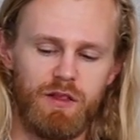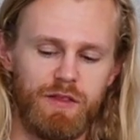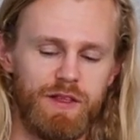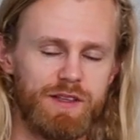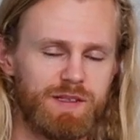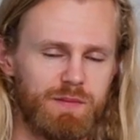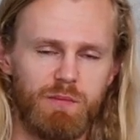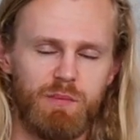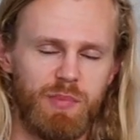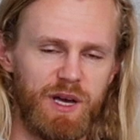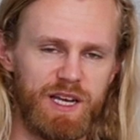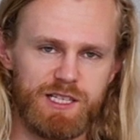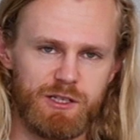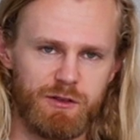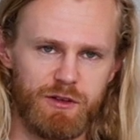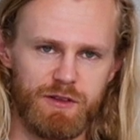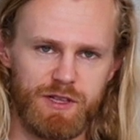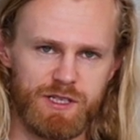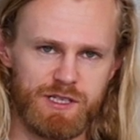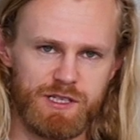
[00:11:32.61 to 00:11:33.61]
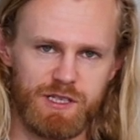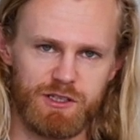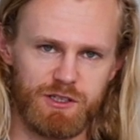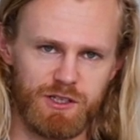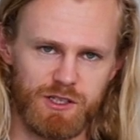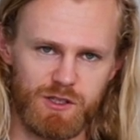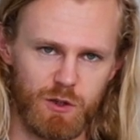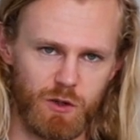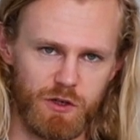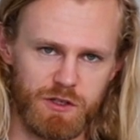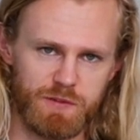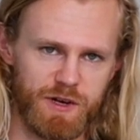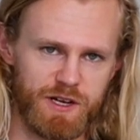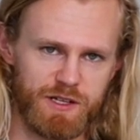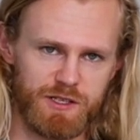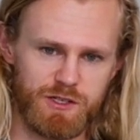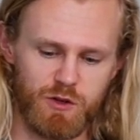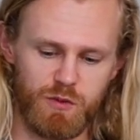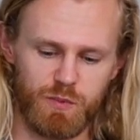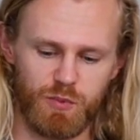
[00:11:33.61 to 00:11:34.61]
Basically this thing just holds
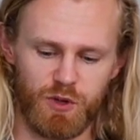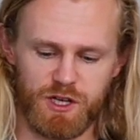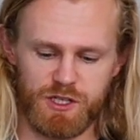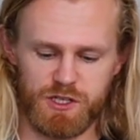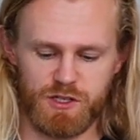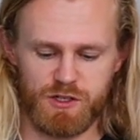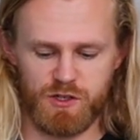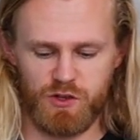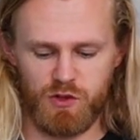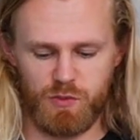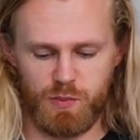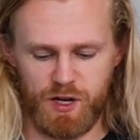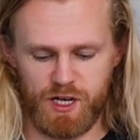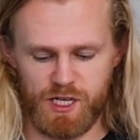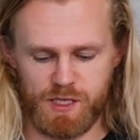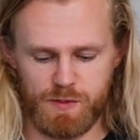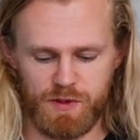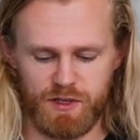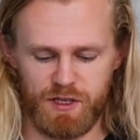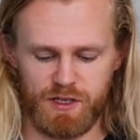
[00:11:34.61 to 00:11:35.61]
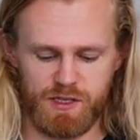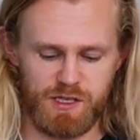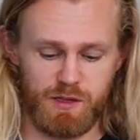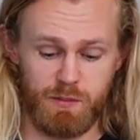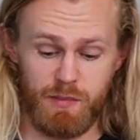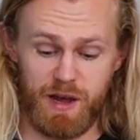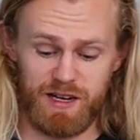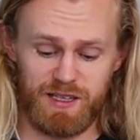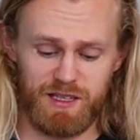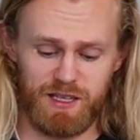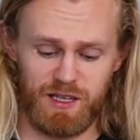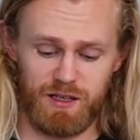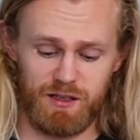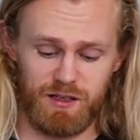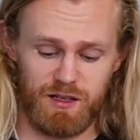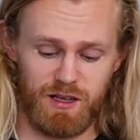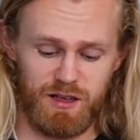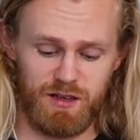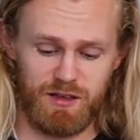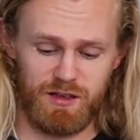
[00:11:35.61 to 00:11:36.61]
my toothbrush and toothpaste because the med
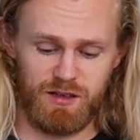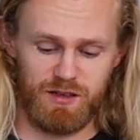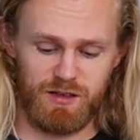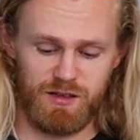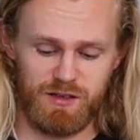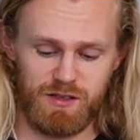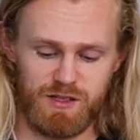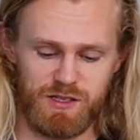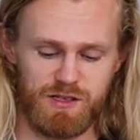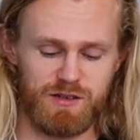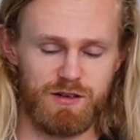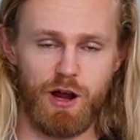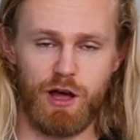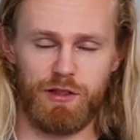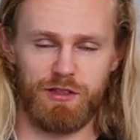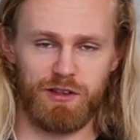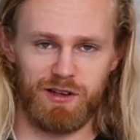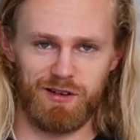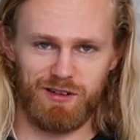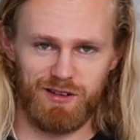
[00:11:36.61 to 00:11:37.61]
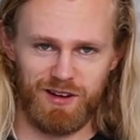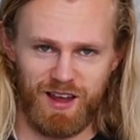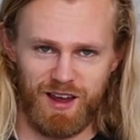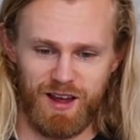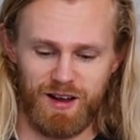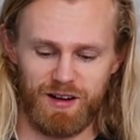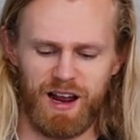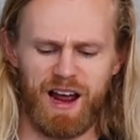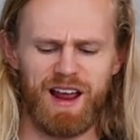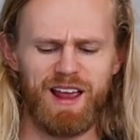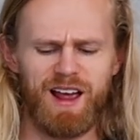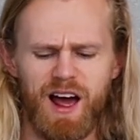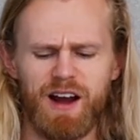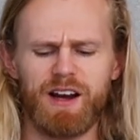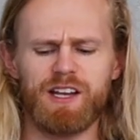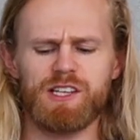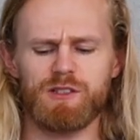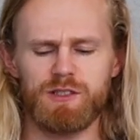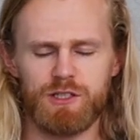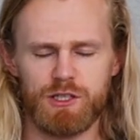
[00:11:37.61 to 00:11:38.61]
kit is nothing, and I
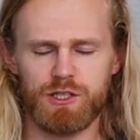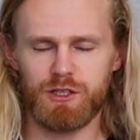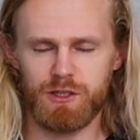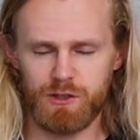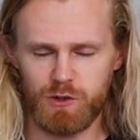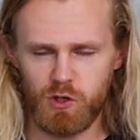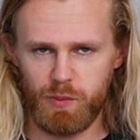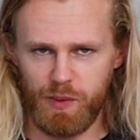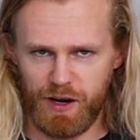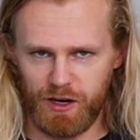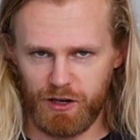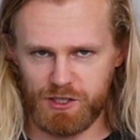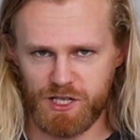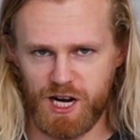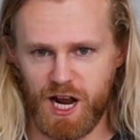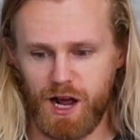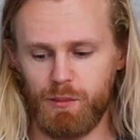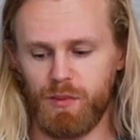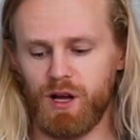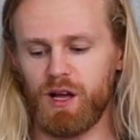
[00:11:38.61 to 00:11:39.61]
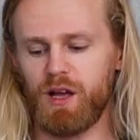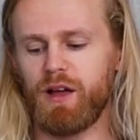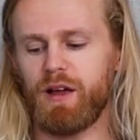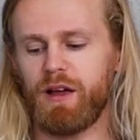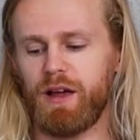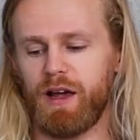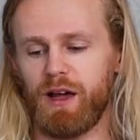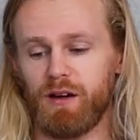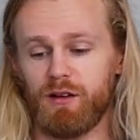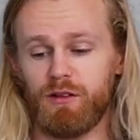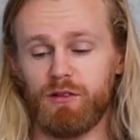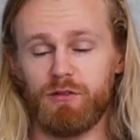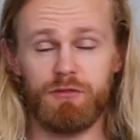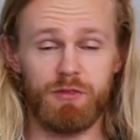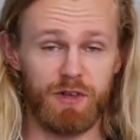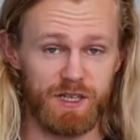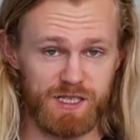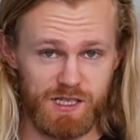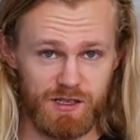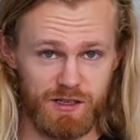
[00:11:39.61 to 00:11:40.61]
honestly should do a better job at
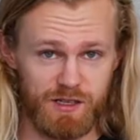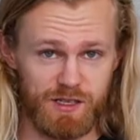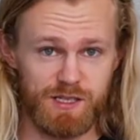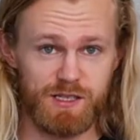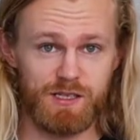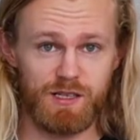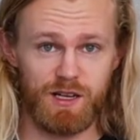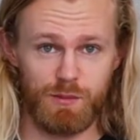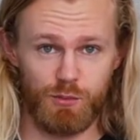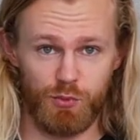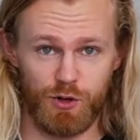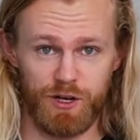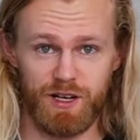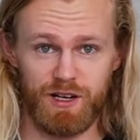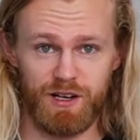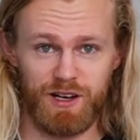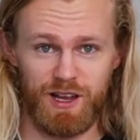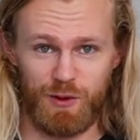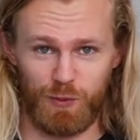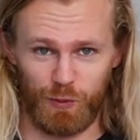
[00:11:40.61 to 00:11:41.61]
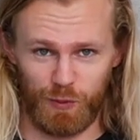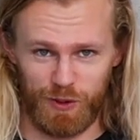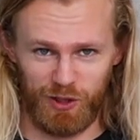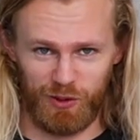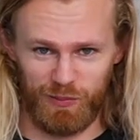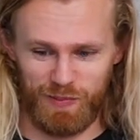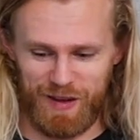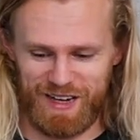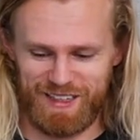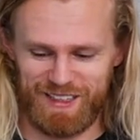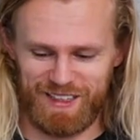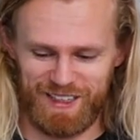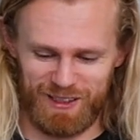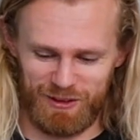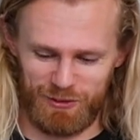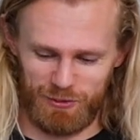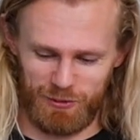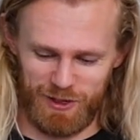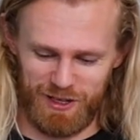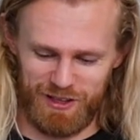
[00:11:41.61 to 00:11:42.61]
fixing this and bringing a real med
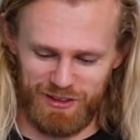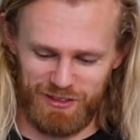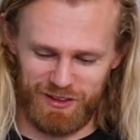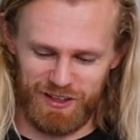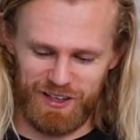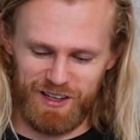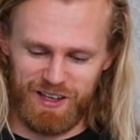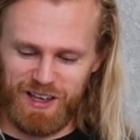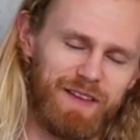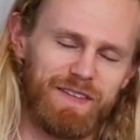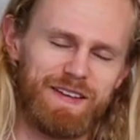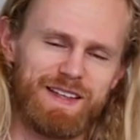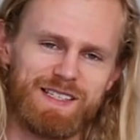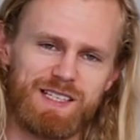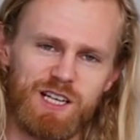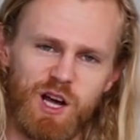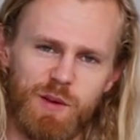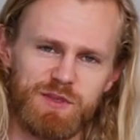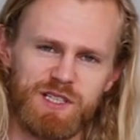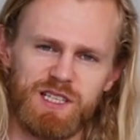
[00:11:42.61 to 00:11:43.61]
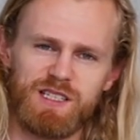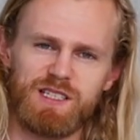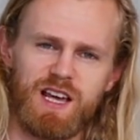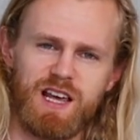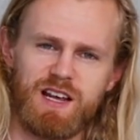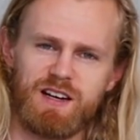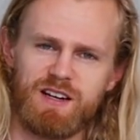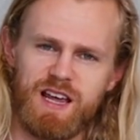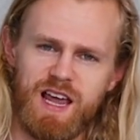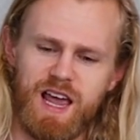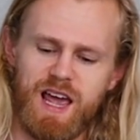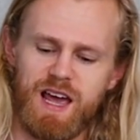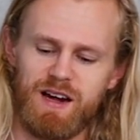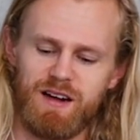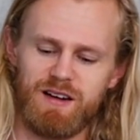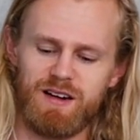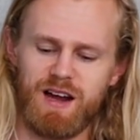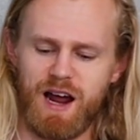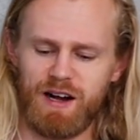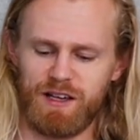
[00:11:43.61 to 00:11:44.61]
kit with, at least up to date
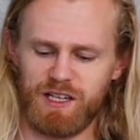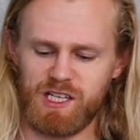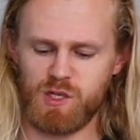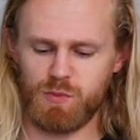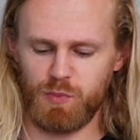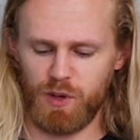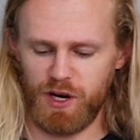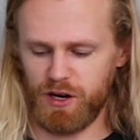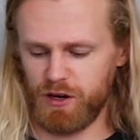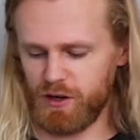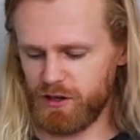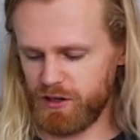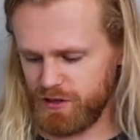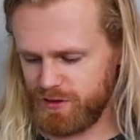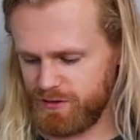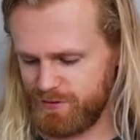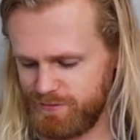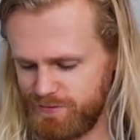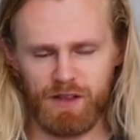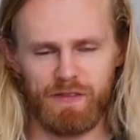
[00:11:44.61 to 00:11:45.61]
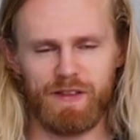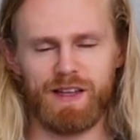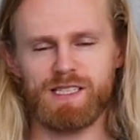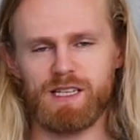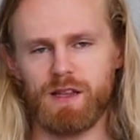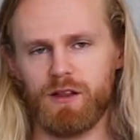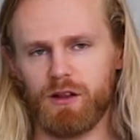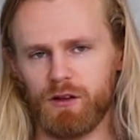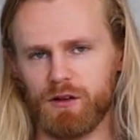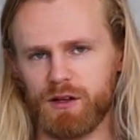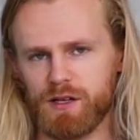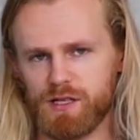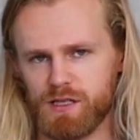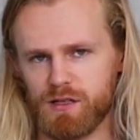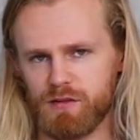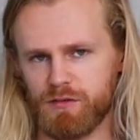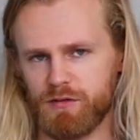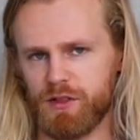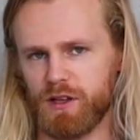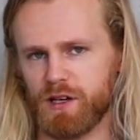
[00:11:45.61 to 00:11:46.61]
and not expired. That's on the list
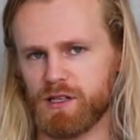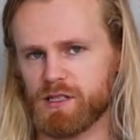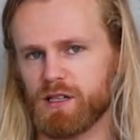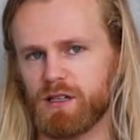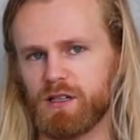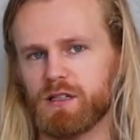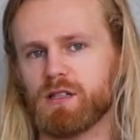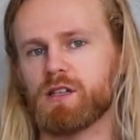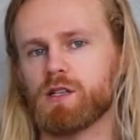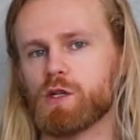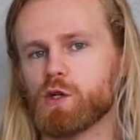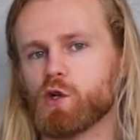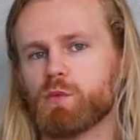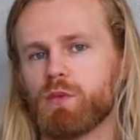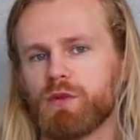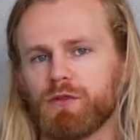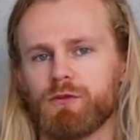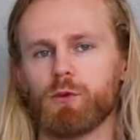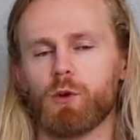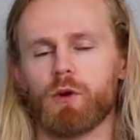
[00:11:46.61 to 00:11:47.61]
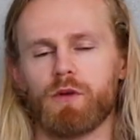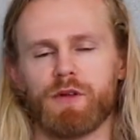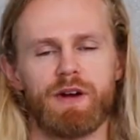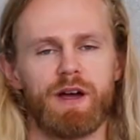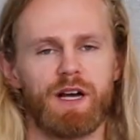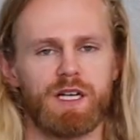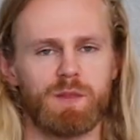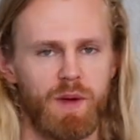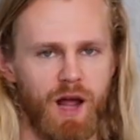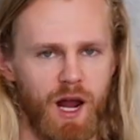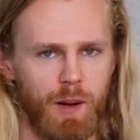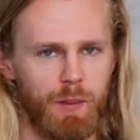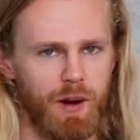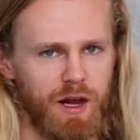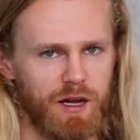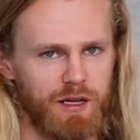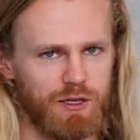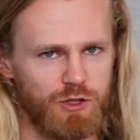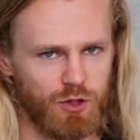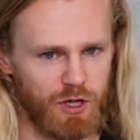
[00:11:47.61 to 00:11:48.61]
of things I need to do before the next
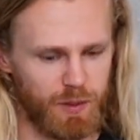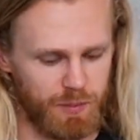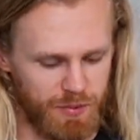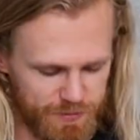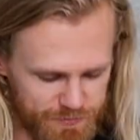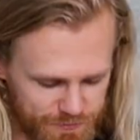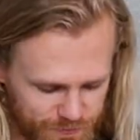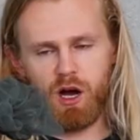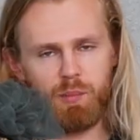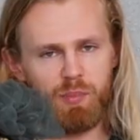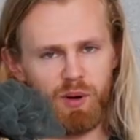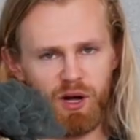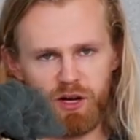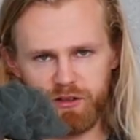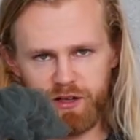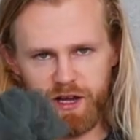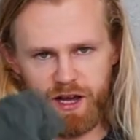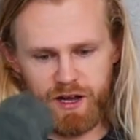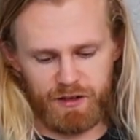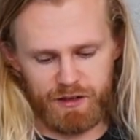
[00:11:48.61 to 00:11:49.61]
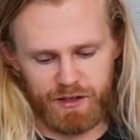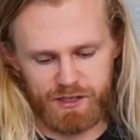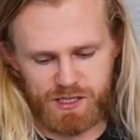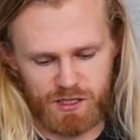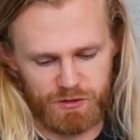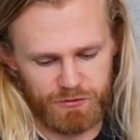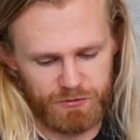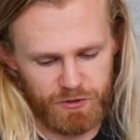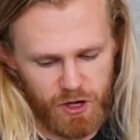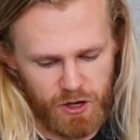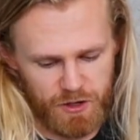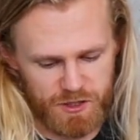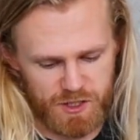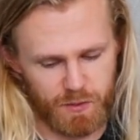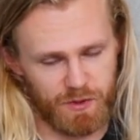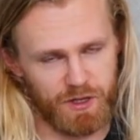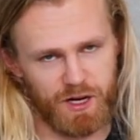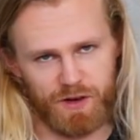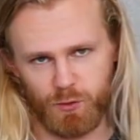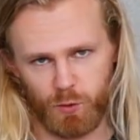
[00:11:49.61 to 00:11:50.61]
backpacking trip. A bug net, it's the fall so
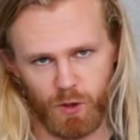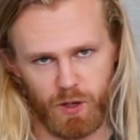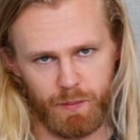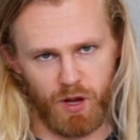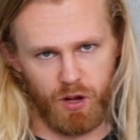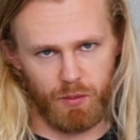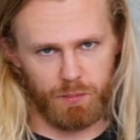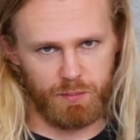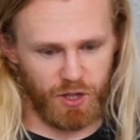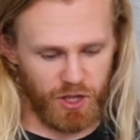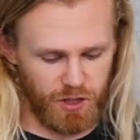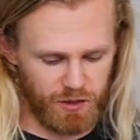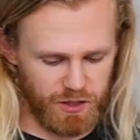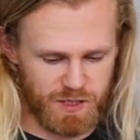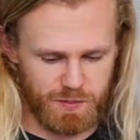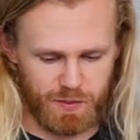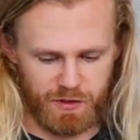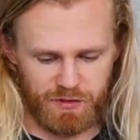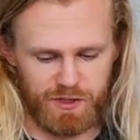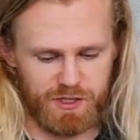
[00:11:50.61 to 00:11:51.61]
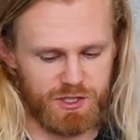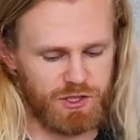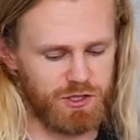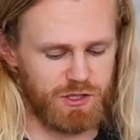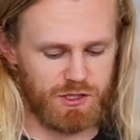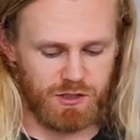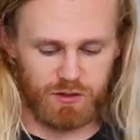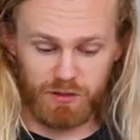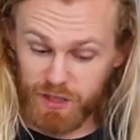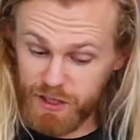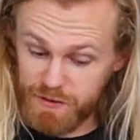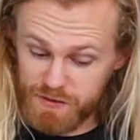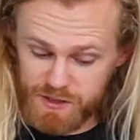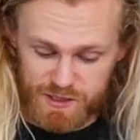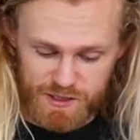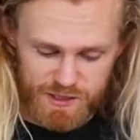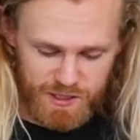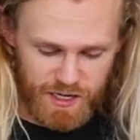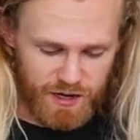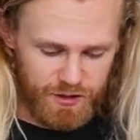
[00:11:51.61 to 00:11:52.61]
we don't have to worry about bugs, but this just lives
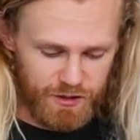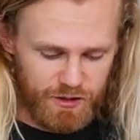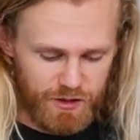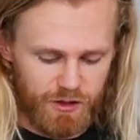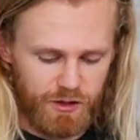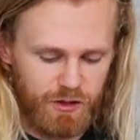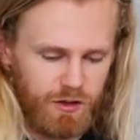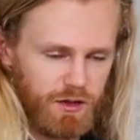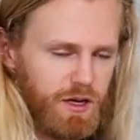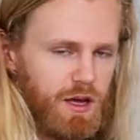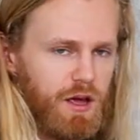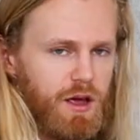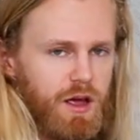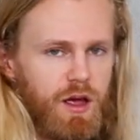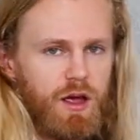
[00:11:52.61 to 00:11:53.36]
inside here.